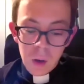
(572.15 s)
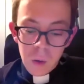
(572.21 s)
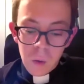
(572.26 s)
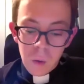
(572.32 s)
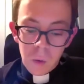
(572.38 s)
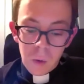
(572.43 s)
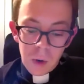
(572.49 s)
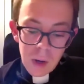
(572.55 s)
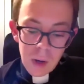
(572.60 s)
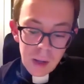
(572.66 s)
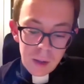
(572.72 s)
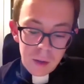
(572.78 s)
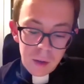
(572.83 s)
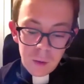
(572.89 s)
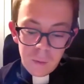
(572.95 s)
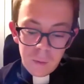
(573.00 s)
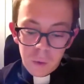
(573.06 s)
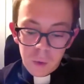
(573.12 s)
or
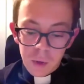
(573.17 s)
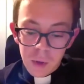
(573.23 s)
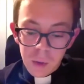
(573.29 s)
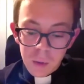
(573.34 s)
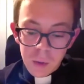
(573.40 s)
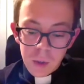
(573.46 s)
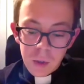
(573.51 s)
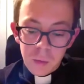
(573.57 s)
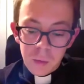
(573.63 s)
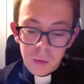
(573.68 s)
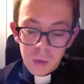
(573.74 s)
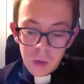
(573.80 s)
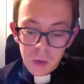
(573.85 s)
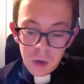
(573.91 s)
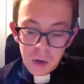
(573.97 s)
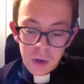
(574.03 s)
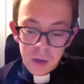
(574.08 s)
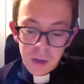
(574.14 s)
rather for those who
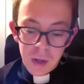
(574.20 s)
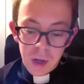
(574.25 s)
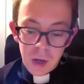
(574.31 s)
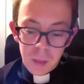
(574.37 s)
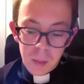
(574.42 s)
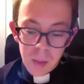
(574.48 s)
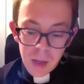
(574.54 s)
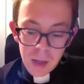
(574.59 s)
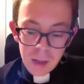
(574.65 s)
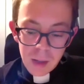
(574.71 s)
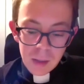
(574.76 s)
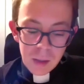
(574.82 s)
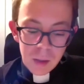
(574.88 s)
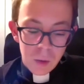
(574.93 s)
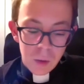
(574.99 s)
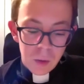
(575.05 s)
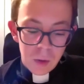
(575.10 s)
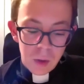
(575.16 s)
turned their backs
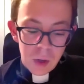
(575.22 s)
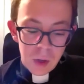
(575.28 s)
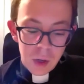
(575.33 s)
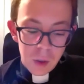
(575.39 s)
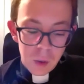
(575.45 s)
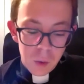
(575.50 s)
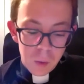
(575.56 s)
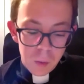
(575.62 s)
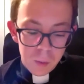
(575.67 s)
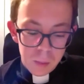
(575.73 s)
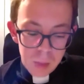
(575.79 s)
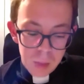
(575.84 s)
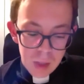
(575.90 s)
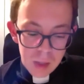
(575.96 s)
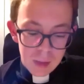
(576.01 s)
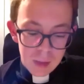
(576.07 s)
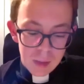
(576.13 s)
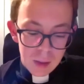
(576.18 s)
on their own past,